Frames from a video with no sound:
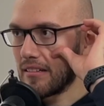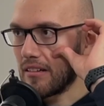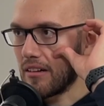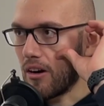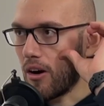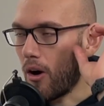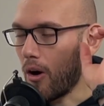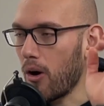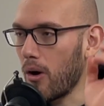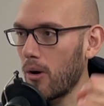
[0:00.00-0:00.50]

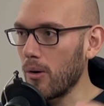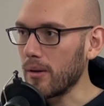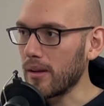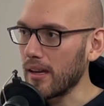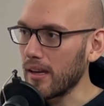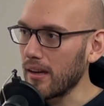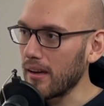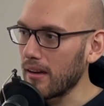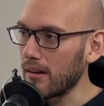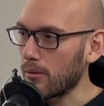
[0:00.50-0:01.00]
Oh
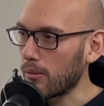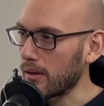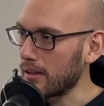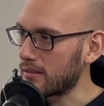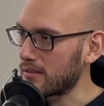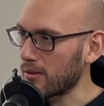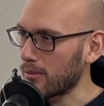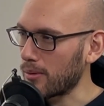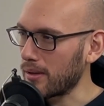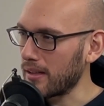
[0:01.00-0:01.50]
yeah. Wait,
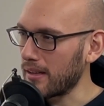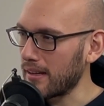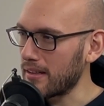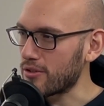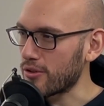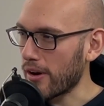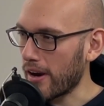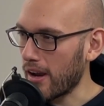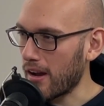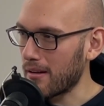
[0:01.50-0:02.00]
so we did
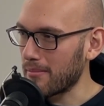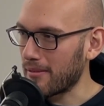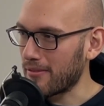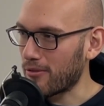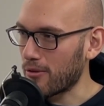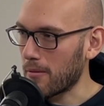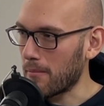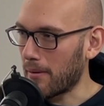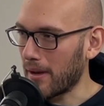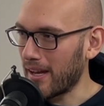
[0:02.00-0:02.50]
Trey on
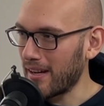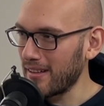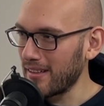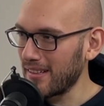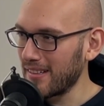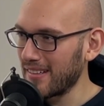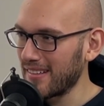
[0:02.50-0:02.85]
before Ben?